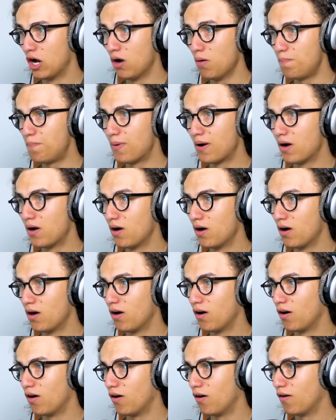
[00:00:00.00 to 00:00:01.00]
Oh!
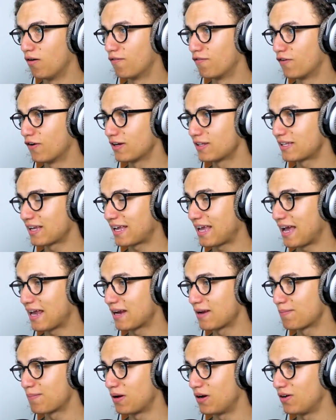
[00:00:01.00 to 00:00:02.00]
Avoid the
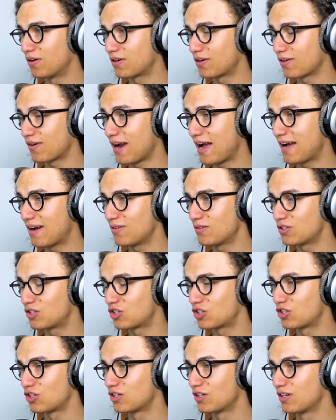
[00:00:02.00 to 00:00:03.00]
cannonball. Crouch!
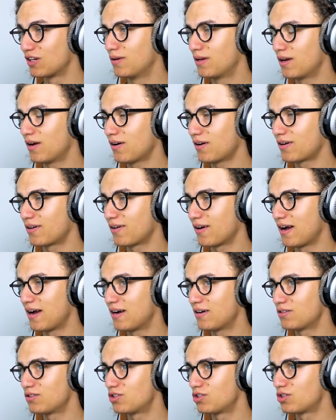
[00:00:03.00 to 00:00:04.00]
We are
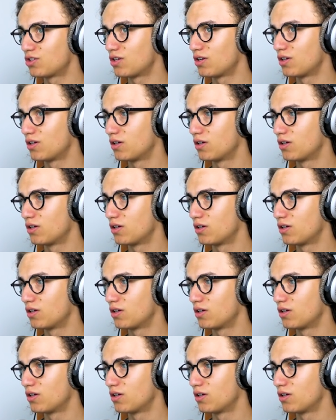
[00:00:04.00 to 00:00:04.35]
crouched.